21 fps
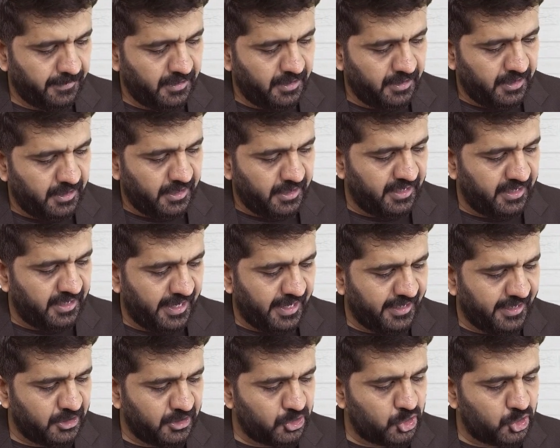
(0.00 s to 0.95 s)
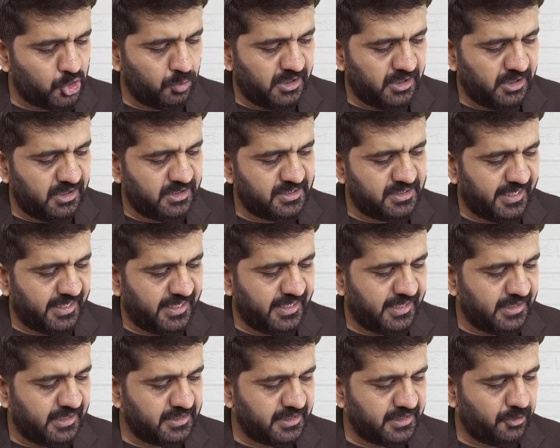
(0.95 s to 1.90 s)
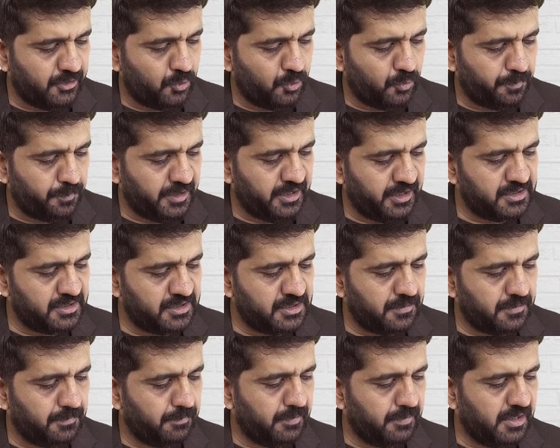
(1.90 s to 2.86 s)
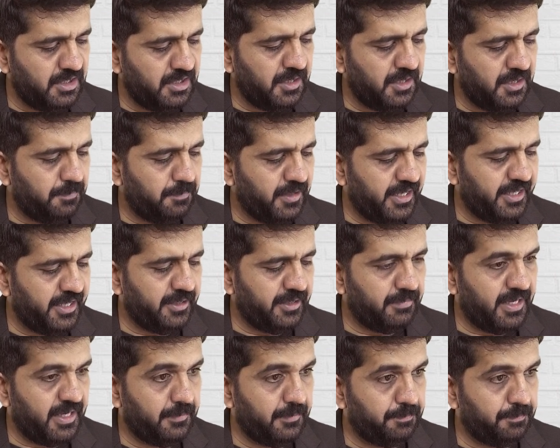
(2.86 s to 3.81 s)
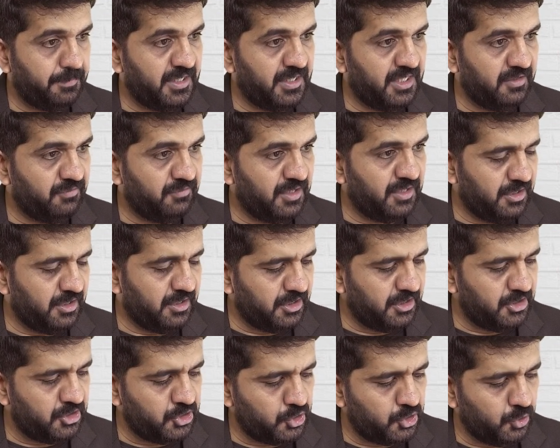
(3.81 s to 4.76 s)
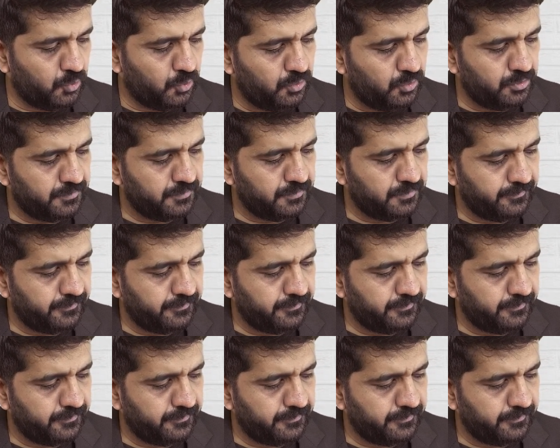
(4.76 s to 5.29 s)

And actual sales in rupees multiplied by PV ratio